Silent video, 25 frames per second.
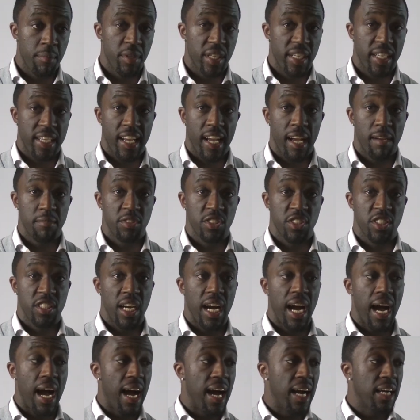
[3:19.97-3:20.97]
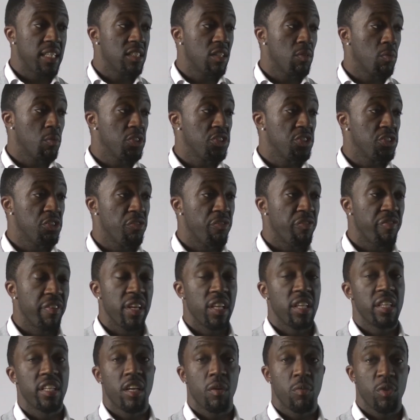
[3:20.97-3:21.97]
to capture your eyes and what you're
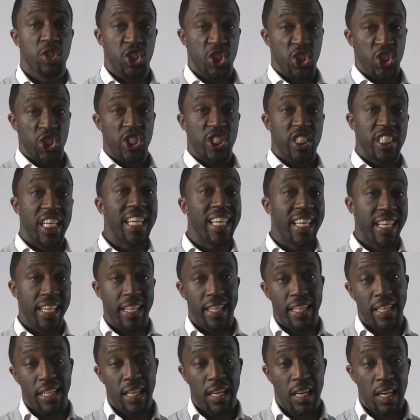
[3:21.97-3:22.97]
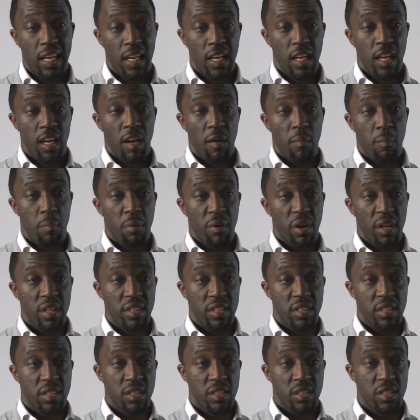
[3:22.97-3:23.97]
feeling and what you're seeing,
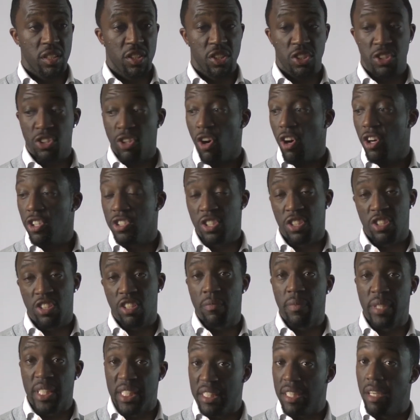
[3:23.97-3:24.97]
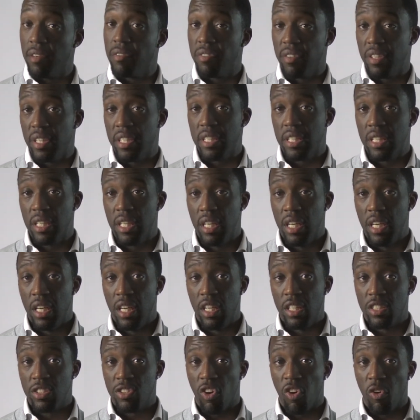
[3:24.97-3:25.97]
but the nostalgia is something different.
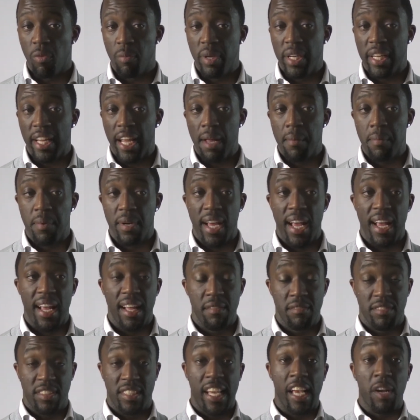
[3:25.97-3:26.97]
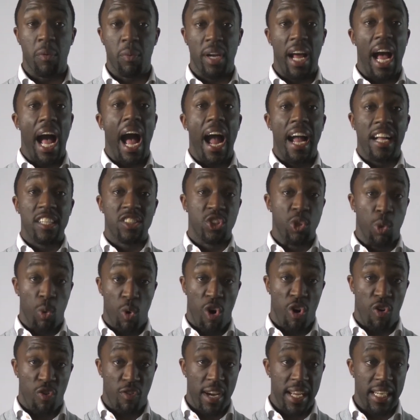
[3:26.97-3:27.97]
So being able to take what I do
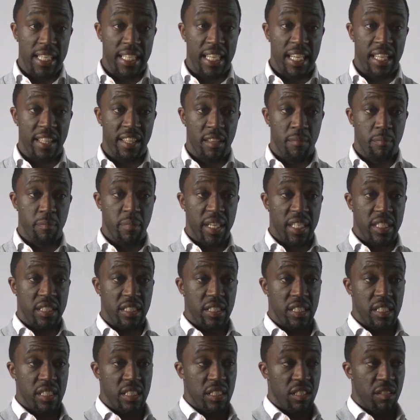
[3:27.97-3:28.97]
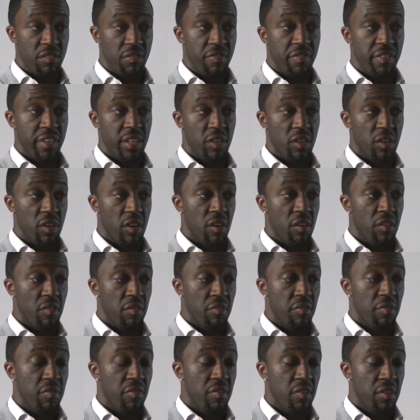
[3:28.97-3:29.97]
already and then mix in the feel of